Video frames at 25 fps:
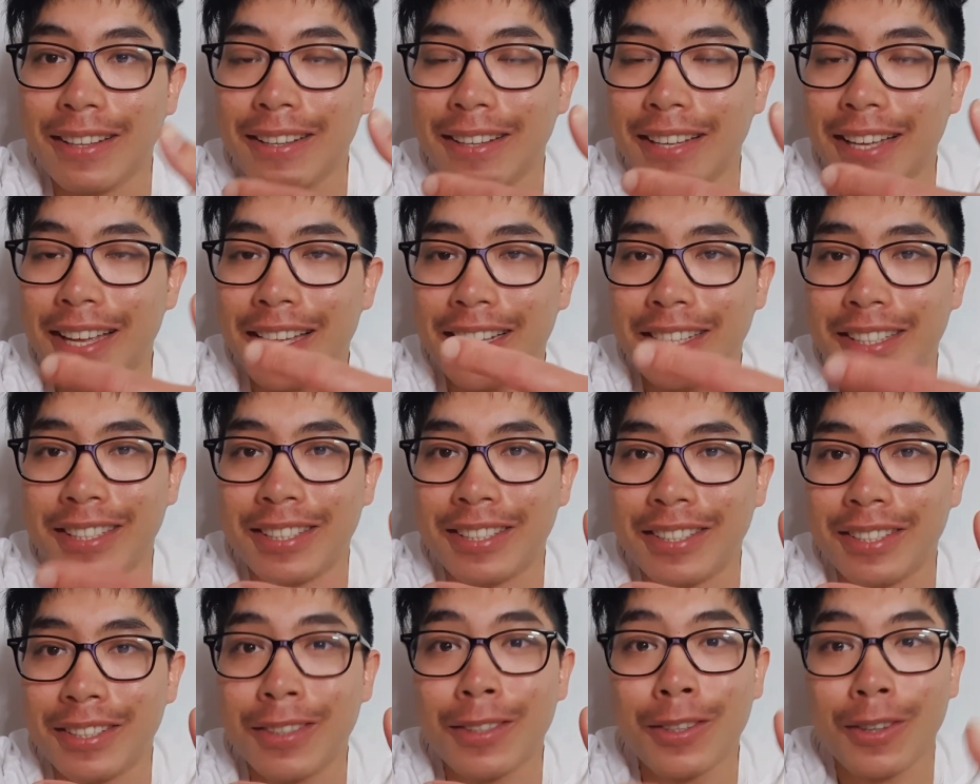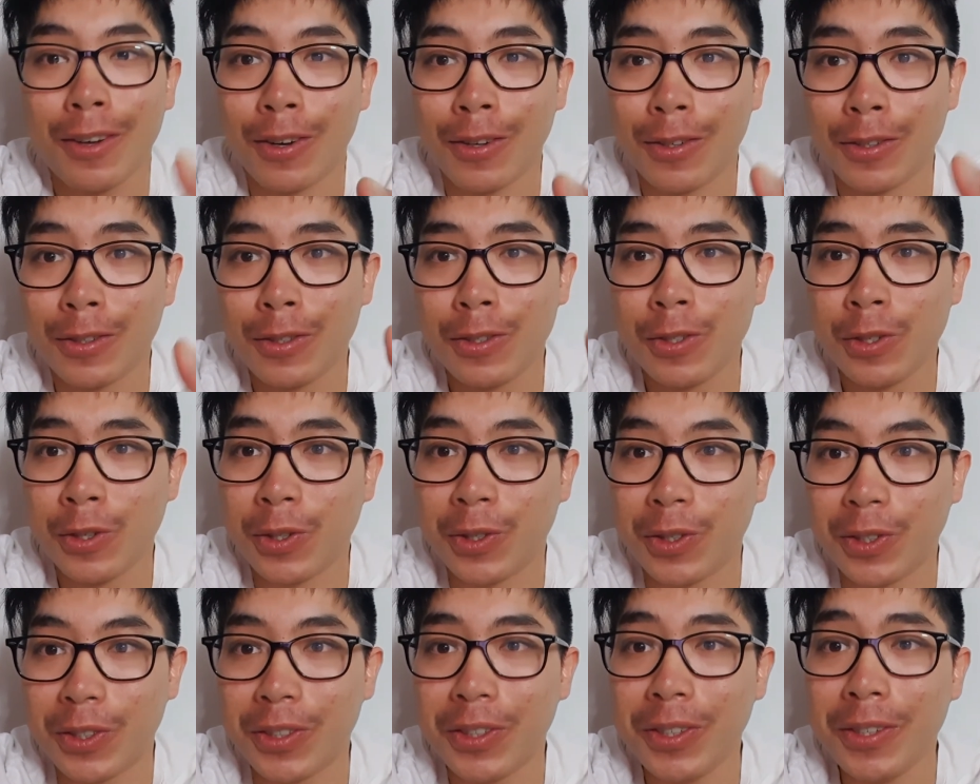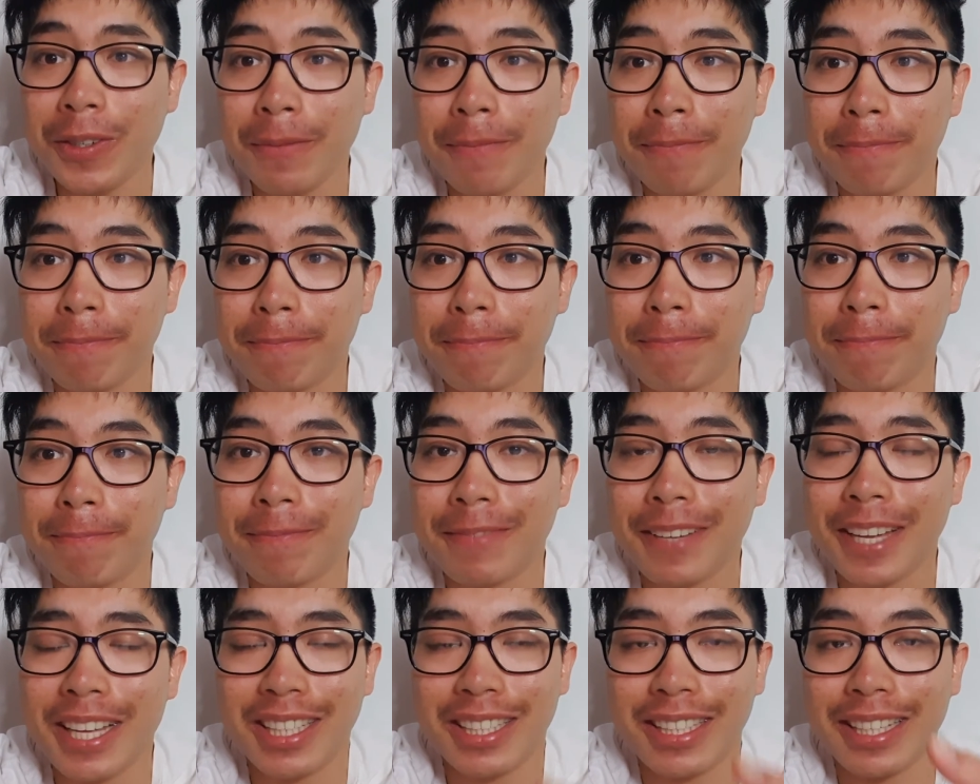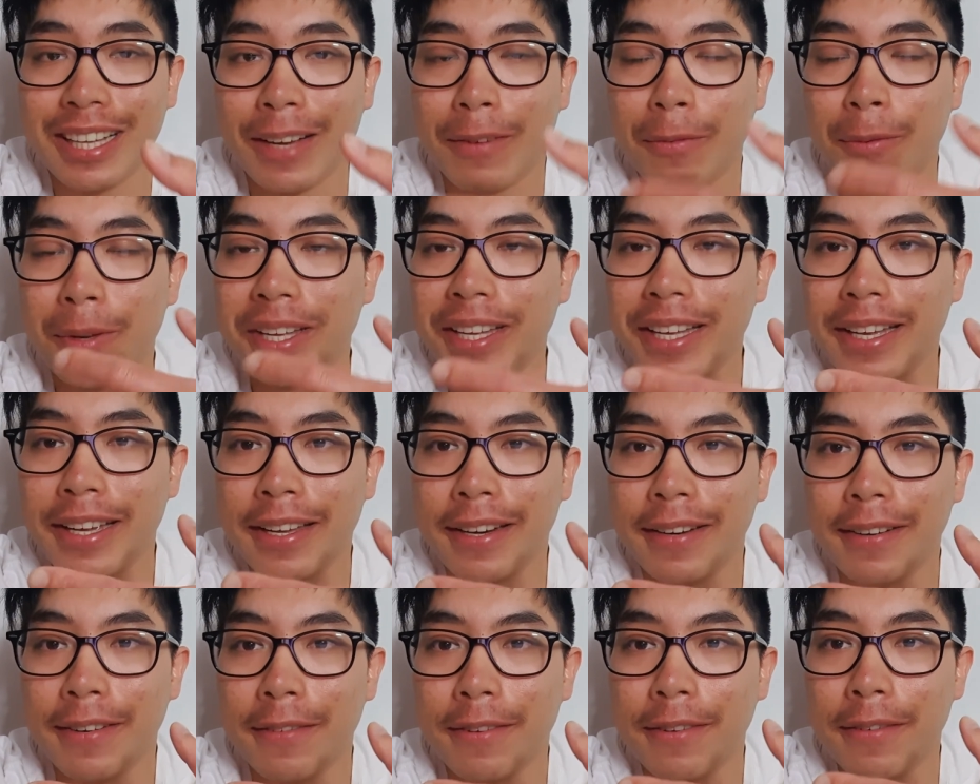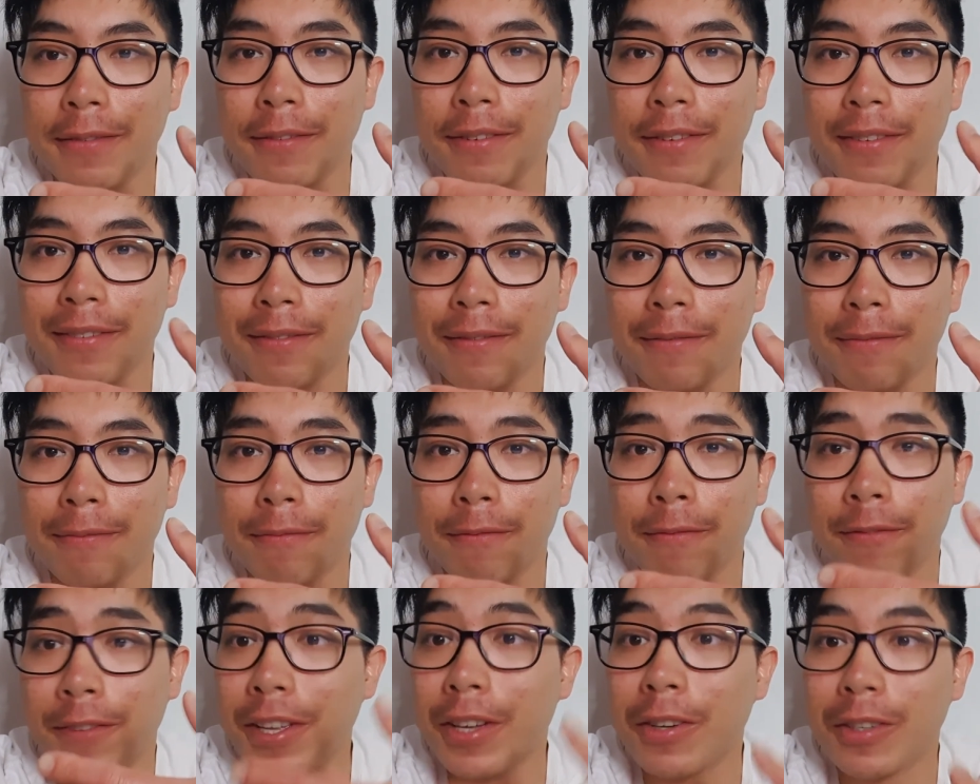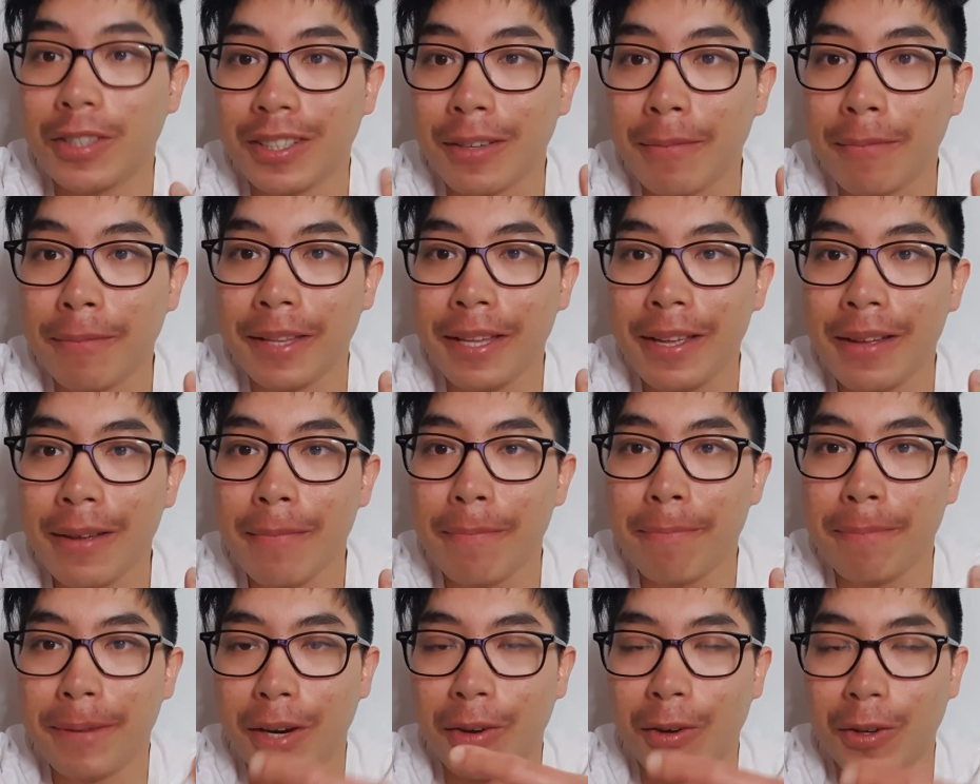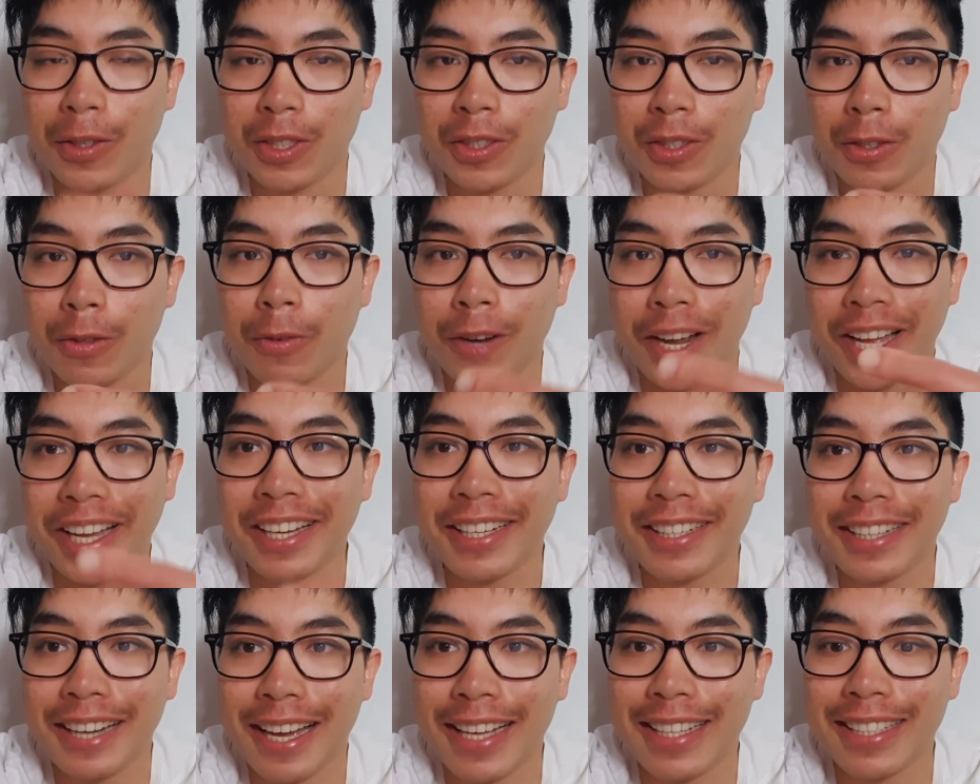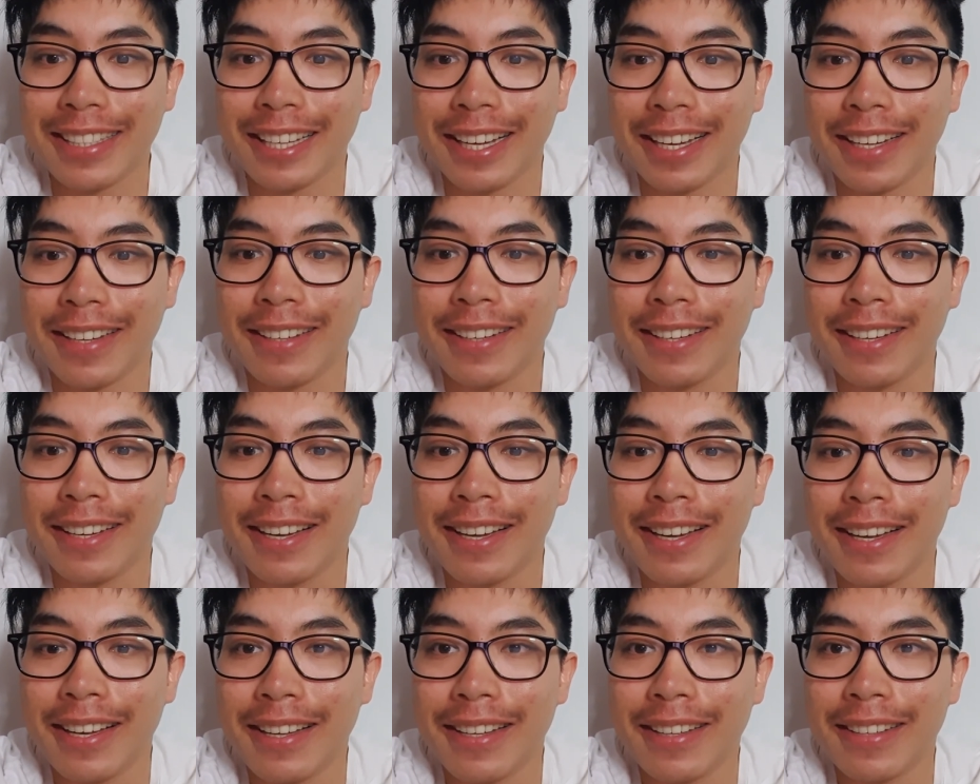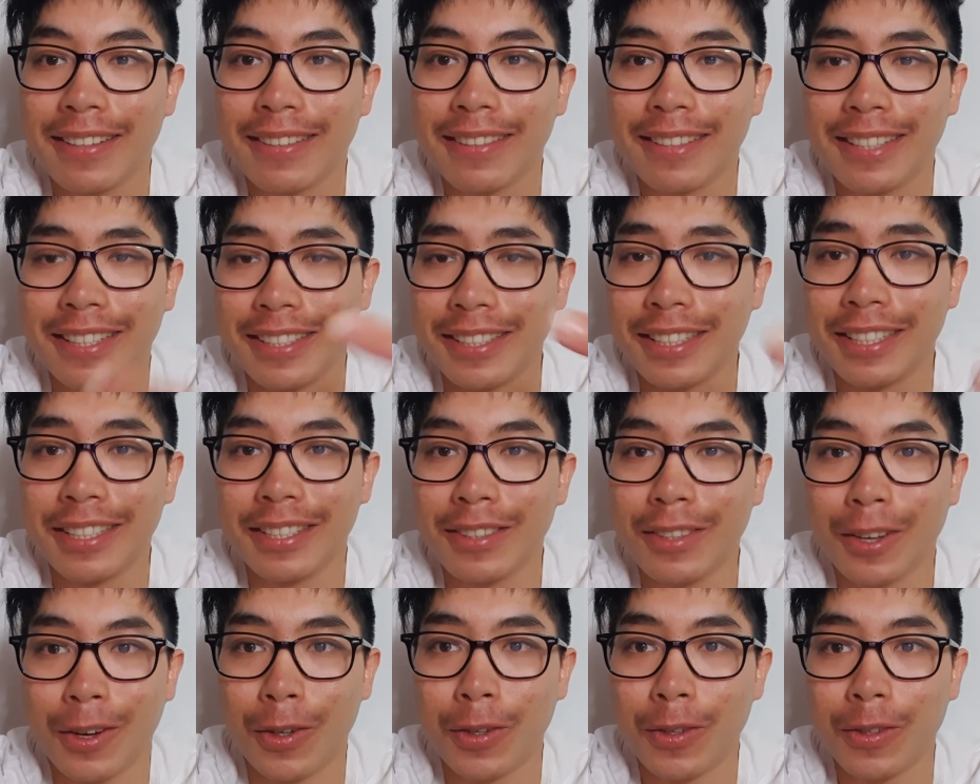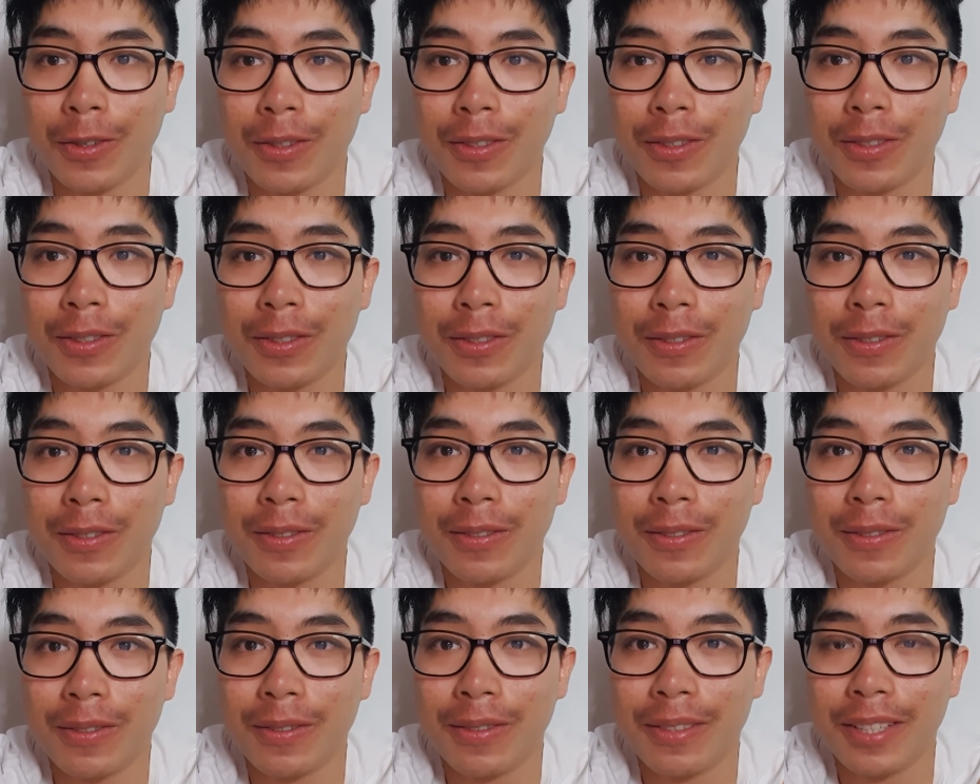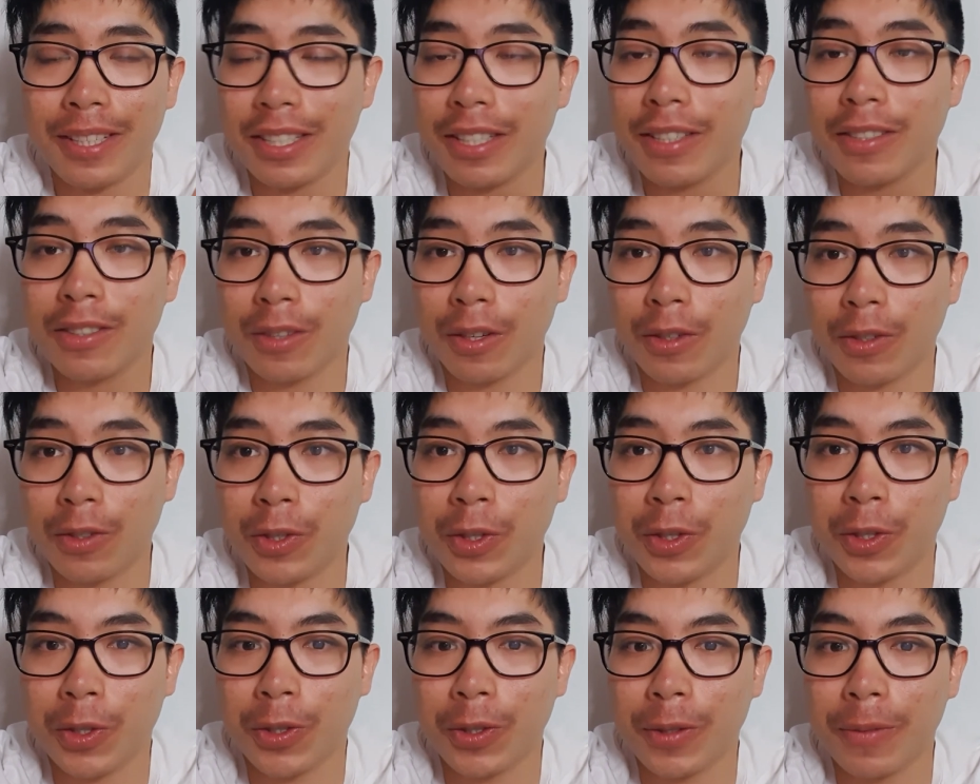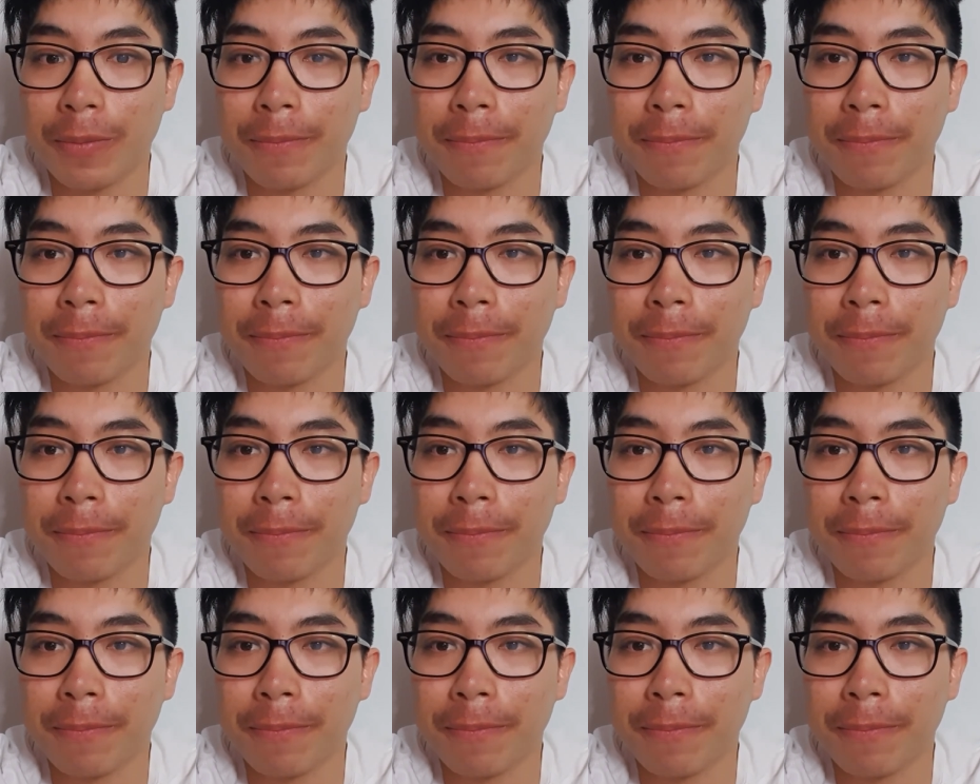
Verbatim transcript: it's not true. It's like we can feel something, but also recognize that this is not, this is not true.